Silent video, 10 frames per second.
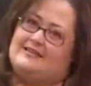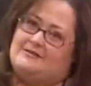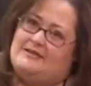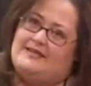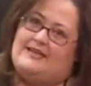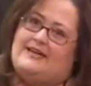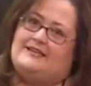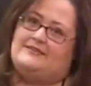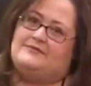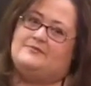next week
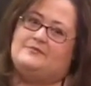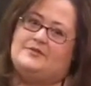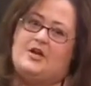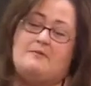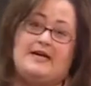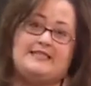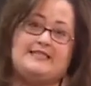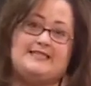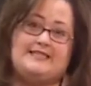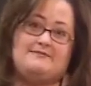I'll go
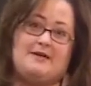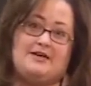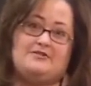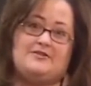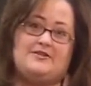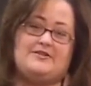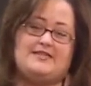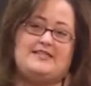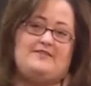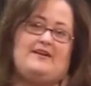back to the
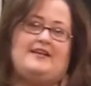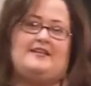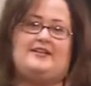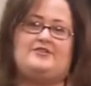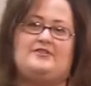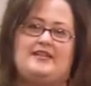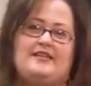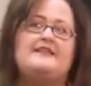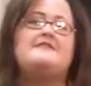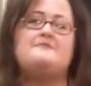microphone and see if I can
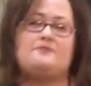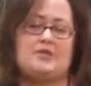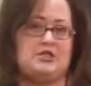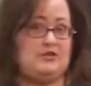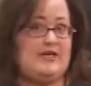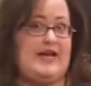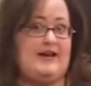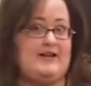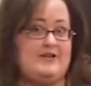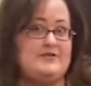actually
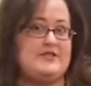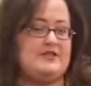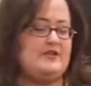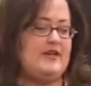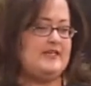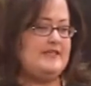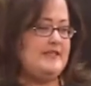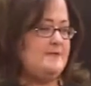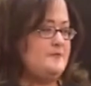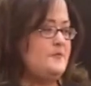learn how to use it
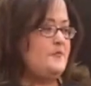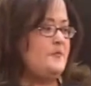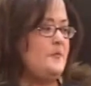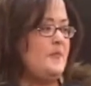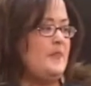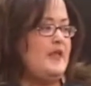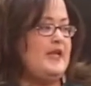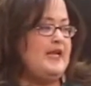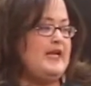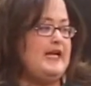correctly.
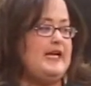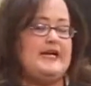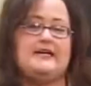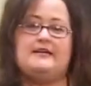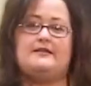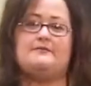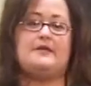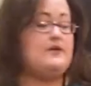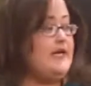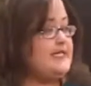
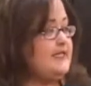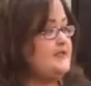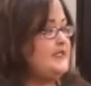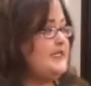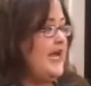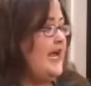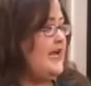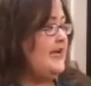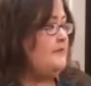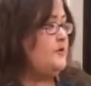Okay, so
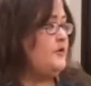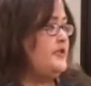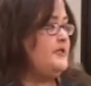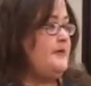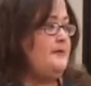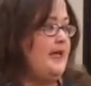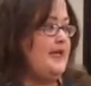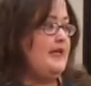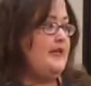today I'm going to be